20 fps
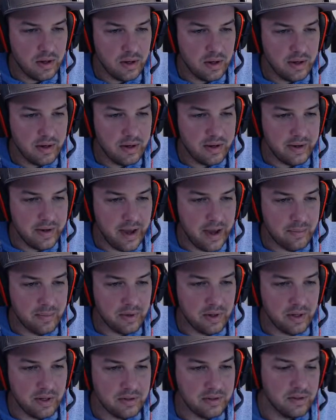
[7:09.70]
I need to
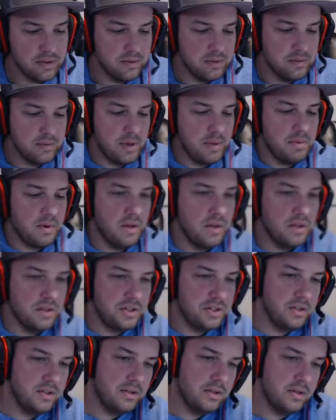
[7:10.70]
capitalize those. My
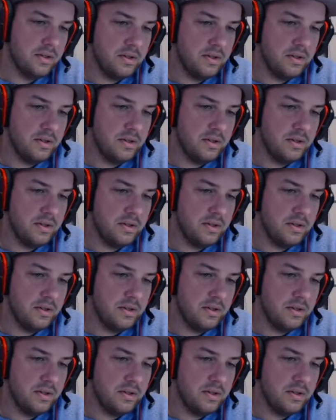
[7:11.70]
apologies.